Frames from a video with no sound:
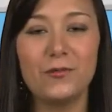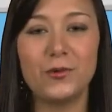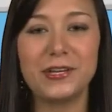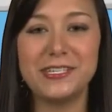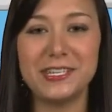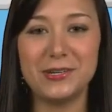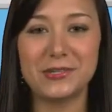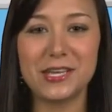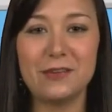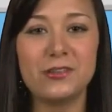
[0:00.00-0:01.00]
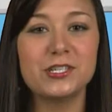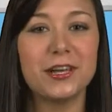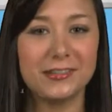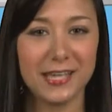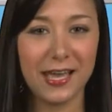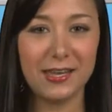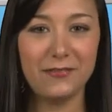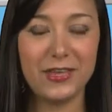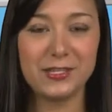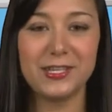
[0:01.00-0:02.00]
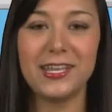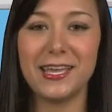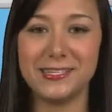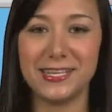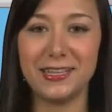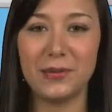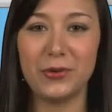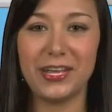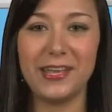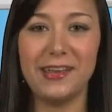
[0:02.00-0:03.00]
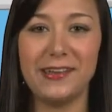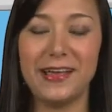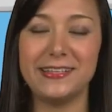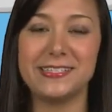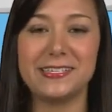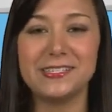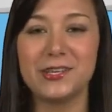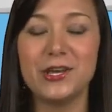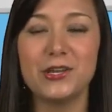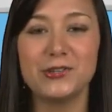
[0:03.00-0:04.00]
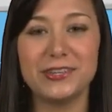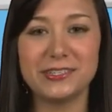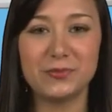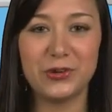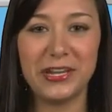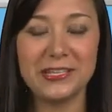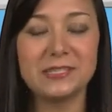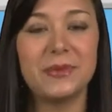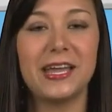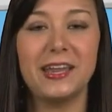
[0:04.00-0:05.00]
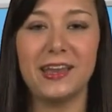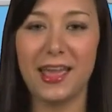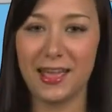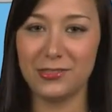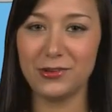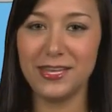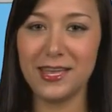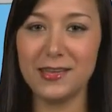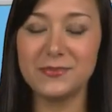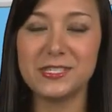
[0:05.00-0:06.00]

For continuous coverage on tech innovation and daily breaking analysis, join us mornings beginning at 8:30 a.m.